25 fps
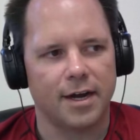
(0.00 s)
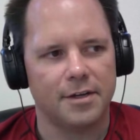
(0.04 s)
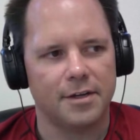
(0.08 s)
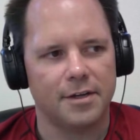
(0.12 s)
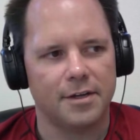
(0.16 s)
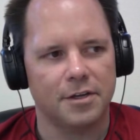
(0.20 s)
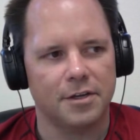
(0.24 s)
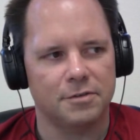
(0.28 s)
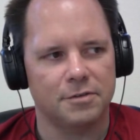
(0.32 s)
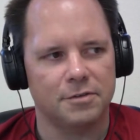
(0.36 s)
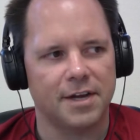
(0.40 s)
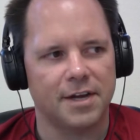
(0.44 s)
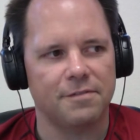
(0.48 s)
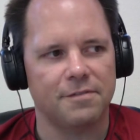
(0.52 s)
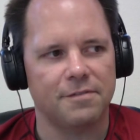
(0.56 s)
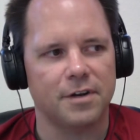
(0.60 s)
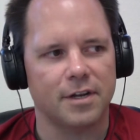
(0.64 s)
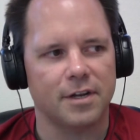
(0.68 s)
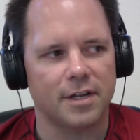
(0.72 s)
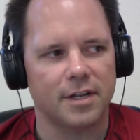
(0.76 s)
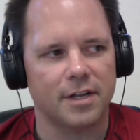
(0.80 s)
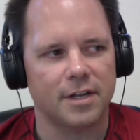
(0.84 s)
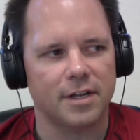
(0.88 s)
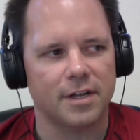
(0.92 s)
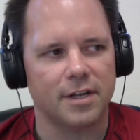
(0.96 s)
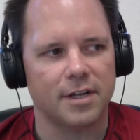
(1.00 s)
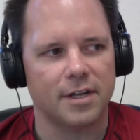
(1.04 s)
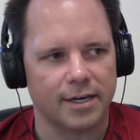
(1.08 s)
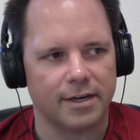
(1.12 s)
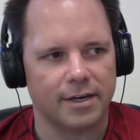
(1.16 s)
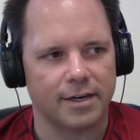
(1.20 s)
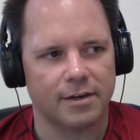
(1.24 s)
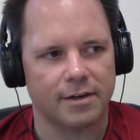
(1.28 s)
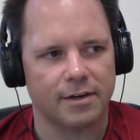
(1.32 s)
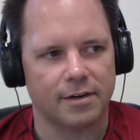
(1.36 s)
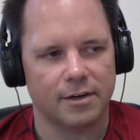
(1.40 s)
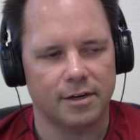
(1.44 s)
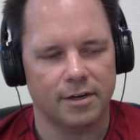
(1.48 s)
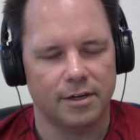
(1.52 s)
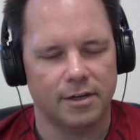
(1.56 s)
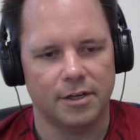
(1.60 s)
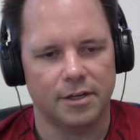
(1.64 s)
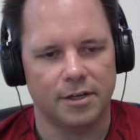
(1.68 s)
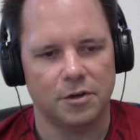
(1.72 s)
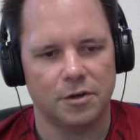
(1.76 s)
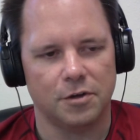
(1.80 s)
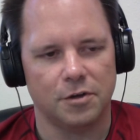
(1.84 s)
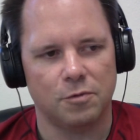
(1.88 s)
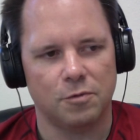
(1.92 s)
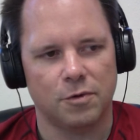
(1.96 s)
definitely like.
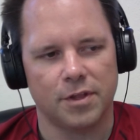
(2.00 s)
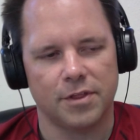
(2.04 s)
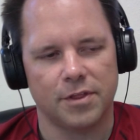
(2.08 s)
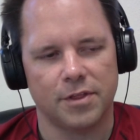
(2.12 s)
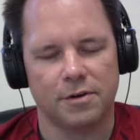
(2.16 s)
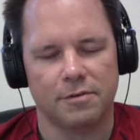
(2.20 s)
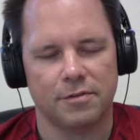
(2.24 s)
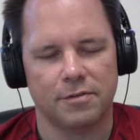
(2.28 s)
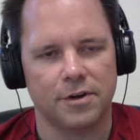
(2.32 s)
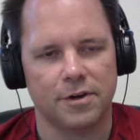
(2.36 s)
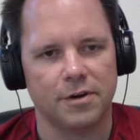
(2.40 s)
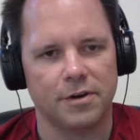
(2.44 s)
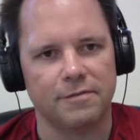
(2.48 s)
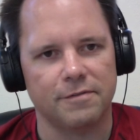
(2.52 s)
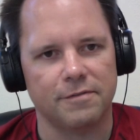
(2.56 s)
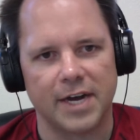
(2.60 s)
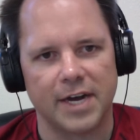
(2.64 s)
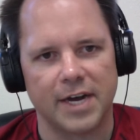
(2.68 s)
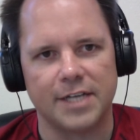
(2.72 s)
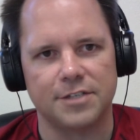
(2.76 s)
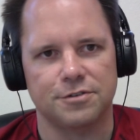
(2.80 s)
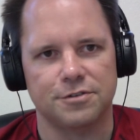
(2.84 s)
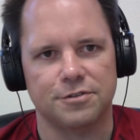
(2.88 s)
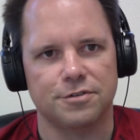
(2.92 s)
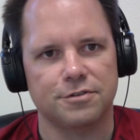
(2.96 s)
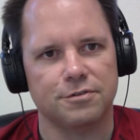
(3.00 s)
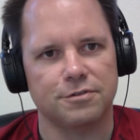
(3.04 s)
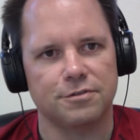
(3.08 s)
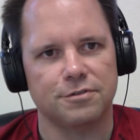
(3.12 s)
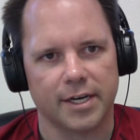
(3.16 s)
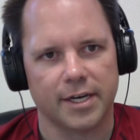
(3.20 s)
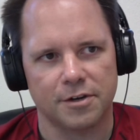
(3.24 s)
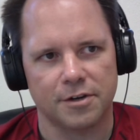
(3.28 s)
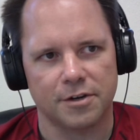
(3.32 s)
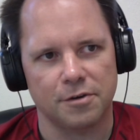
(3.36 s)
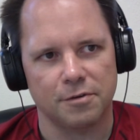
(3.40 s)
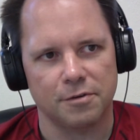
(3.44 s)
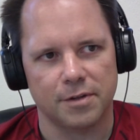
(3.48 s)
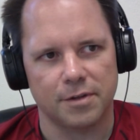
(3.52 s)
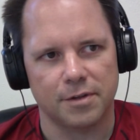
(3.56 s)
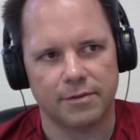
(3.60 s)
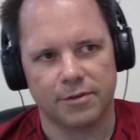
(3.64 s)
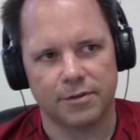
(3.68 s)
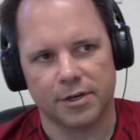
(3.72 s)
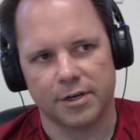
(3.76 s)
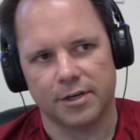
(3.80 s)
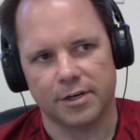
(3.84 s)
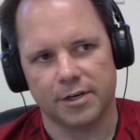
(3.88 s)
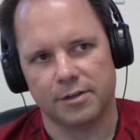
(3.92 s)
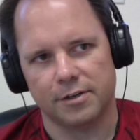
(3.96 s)
What their advisors are like, no, they're
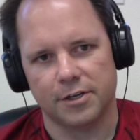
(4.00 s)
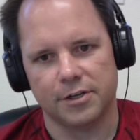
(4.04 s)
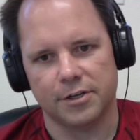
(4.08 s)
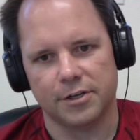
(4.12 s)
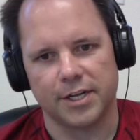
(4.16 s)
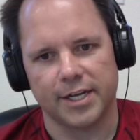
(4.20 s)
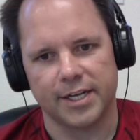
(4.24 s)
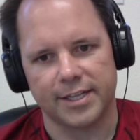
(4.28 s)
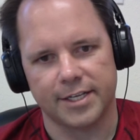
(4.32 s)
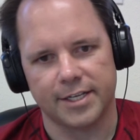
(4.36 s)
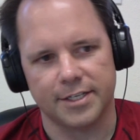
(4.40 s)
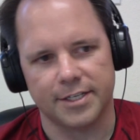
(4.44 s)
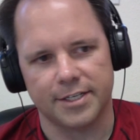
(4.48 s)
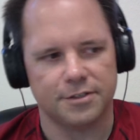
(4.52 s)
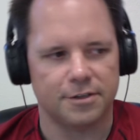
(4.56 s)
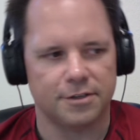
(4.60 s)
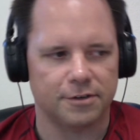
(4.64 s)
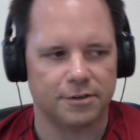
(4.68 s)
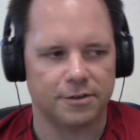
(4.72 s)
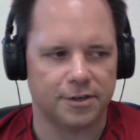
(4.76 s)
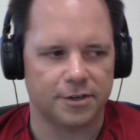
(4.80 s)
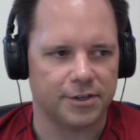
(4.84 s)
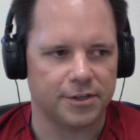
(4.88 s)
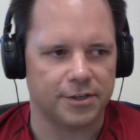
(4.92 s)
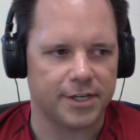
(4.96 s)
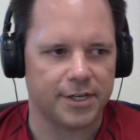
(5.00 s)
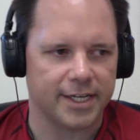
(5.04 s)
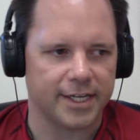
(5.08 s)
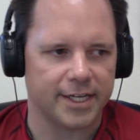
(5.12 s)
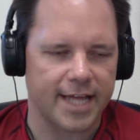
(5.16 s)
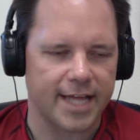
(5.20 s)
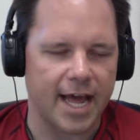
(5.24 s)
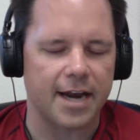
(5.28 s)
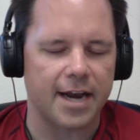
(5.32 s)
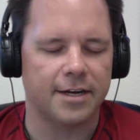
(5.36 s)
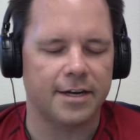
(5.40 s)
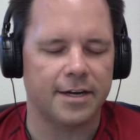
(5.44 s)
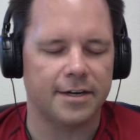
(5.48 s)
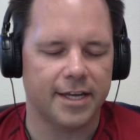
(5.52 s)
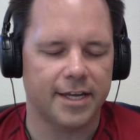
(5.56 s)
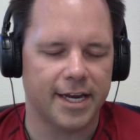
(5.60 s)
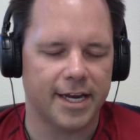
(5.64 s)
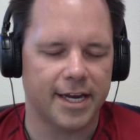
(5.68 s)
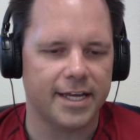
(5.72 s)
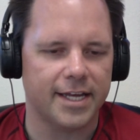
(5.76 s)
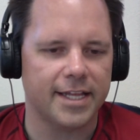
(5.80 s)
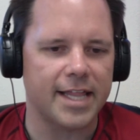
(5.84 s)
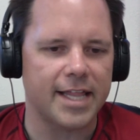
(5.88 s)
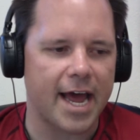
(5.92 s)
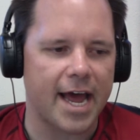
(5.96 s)
going to look like this, and they're going to look like that, and getting
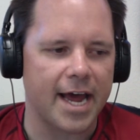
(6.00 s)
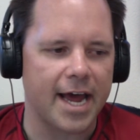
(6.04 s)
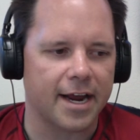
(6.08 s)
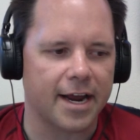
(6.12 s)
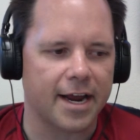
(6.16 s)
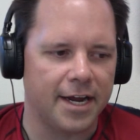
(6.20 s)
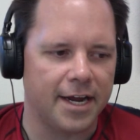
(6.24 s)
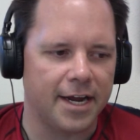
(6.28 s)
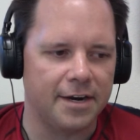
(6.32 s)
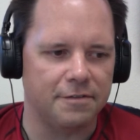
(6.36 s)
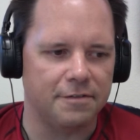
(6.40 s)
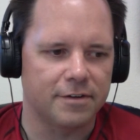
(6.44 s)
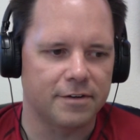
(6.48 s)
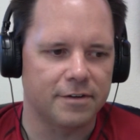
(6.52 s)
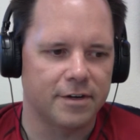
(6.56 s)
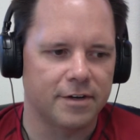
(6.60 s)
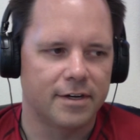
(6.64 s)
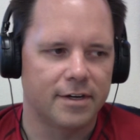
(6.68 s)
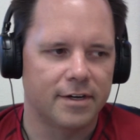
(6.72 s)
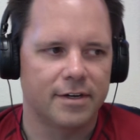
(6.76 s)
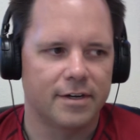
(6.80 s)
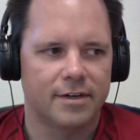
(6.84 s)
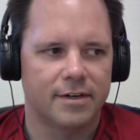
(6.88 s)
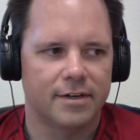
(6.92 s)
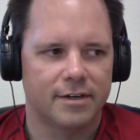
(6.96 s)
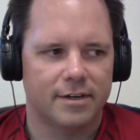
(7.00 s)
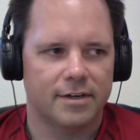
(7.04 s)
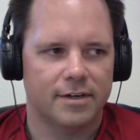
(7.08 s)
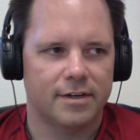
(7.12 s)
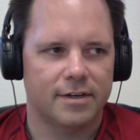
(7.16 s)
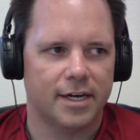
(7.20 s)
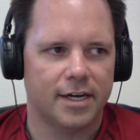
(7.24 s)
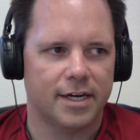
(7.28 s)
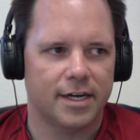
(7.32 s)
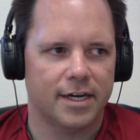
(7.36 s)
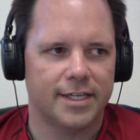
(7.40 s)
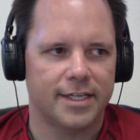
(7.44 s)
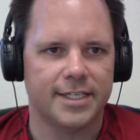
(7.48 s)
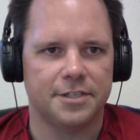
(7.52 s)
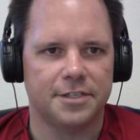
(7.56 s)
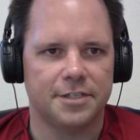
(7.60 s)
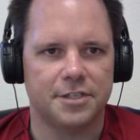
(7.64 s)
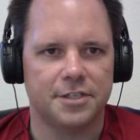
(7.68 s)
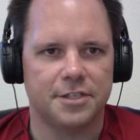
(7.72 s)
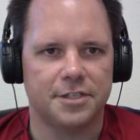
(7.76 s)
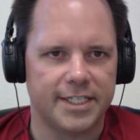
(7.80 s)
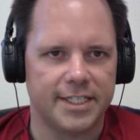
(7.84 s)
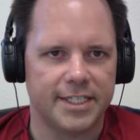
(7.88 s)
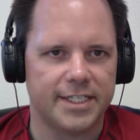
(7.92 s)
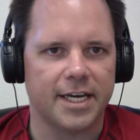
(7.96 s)
that kind of attention to
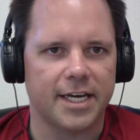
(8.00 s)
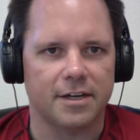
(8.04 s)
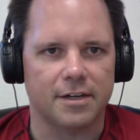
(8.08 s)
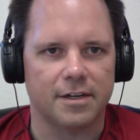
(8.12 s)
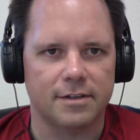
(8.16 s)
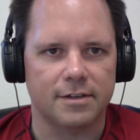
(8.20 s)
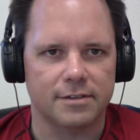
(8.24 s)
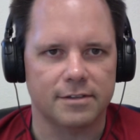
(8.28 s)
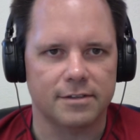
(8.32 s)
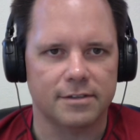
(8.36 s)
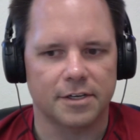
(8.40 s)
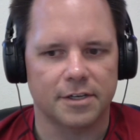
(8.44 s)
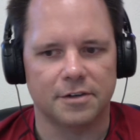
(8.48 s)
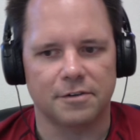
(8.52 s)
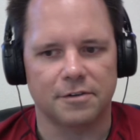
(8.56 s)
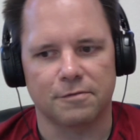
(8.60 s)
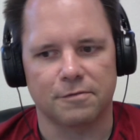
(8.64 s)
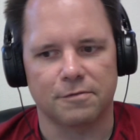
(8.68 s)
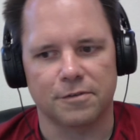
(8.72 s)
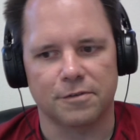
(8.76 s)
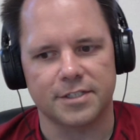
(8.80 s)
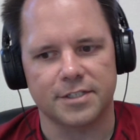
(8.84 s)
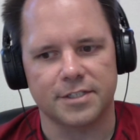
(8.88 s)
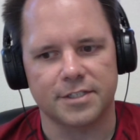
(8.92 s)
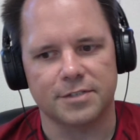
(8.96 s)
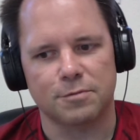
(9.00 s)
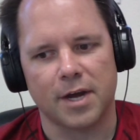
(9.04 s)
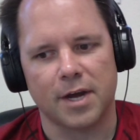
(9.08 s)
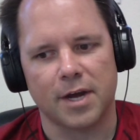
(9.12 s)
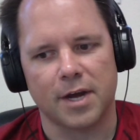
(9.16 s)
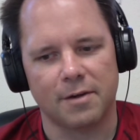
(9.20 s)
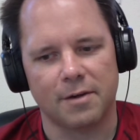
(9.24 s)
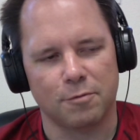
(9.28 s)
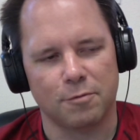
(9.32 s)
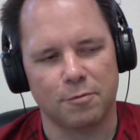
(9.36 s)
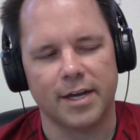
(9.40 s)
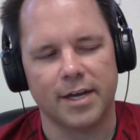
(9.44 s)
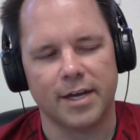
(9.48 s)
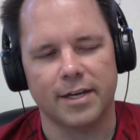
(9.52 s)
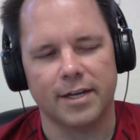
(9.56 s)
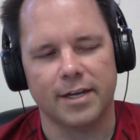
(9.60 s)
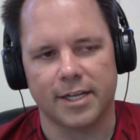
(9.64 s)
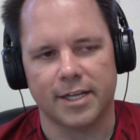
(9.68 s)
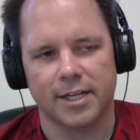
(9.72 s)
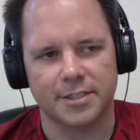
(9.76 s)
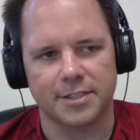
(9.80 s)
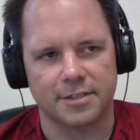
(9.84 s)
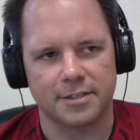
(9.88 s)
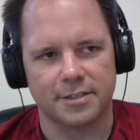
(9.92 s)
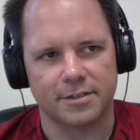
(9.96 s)
detail. For instance, Ryan likes
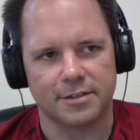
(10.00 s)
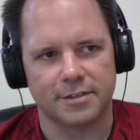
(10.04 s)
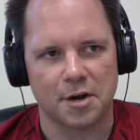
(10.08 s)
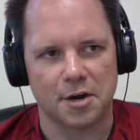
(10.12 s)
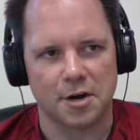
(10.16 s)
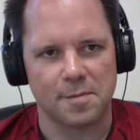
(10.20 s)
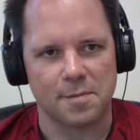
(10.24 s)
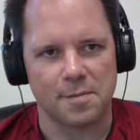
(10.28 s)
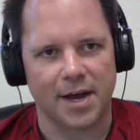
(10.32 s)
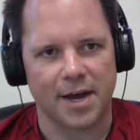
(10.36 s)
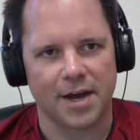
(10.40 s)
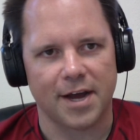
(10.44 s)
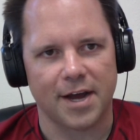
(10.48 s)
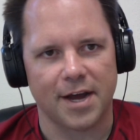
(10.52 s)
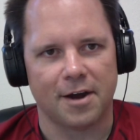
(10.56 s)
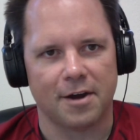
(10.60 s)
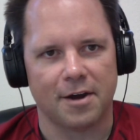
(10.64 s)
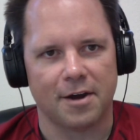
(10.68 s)
to talk about how